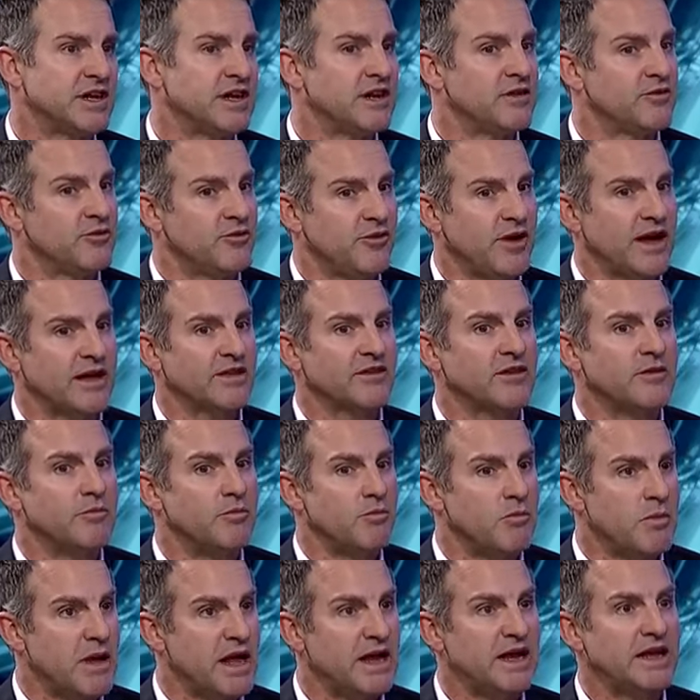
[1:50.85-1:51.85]
In fact,
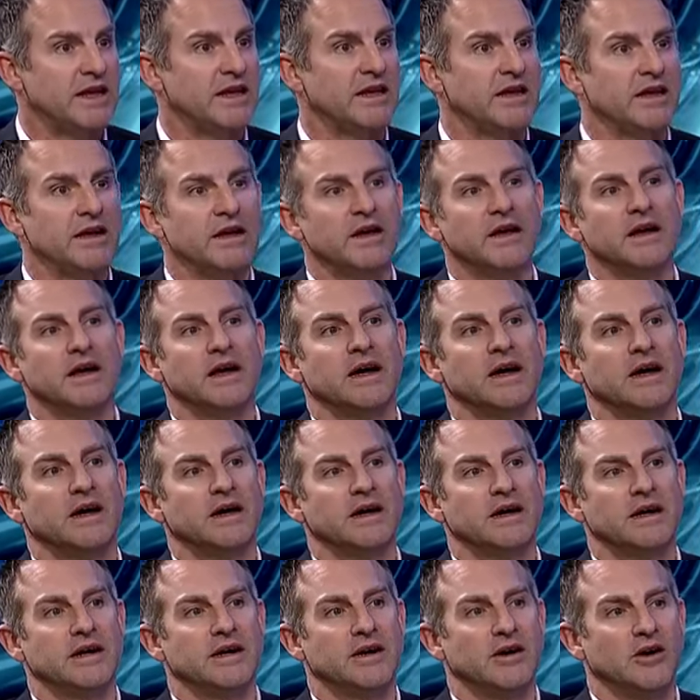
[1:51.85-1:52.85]
in many
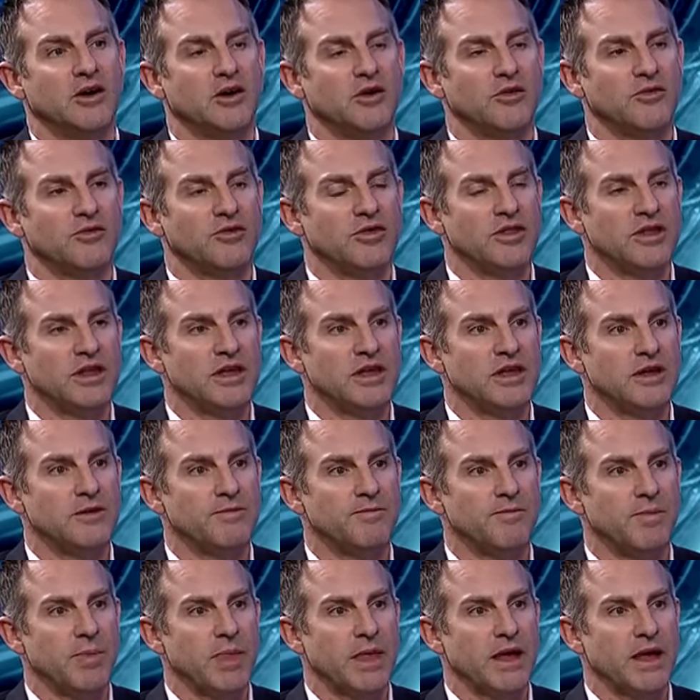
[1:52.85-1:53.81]
of the